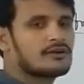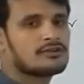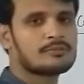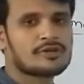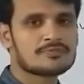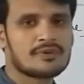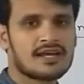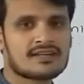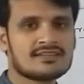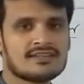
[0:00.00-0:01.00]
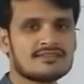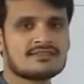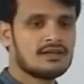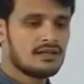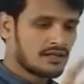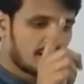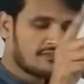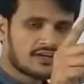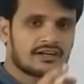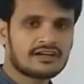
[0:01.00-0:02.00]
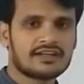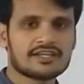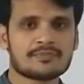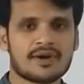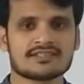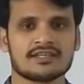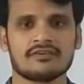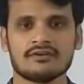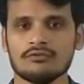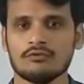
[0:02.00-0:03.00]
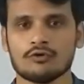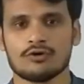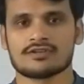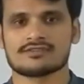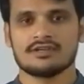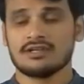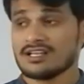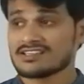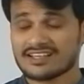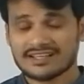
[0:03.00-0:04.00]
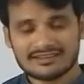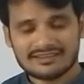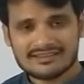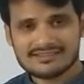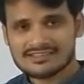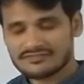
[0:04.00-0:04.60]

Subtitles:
to the principal axis, reflected ray is passing from focus. Second case is if